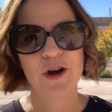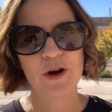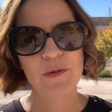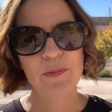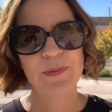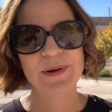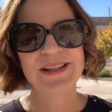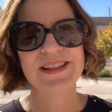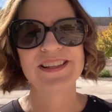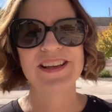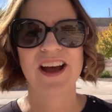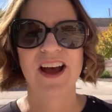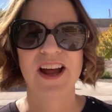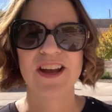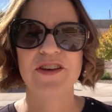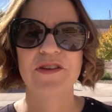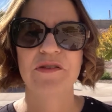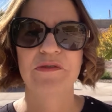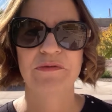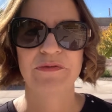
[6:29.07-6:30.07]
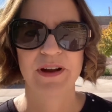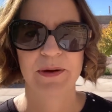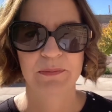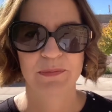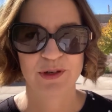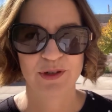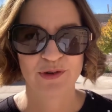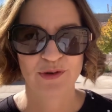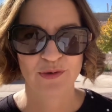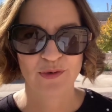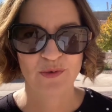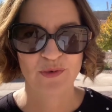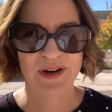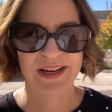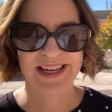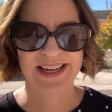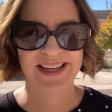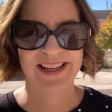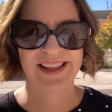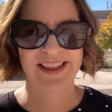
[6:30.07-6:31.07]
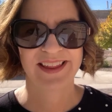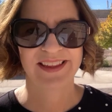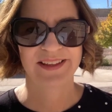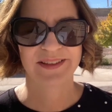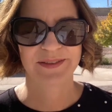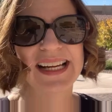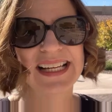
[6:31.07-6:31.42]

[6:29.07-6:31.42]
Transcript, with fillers: opens on November twentieth.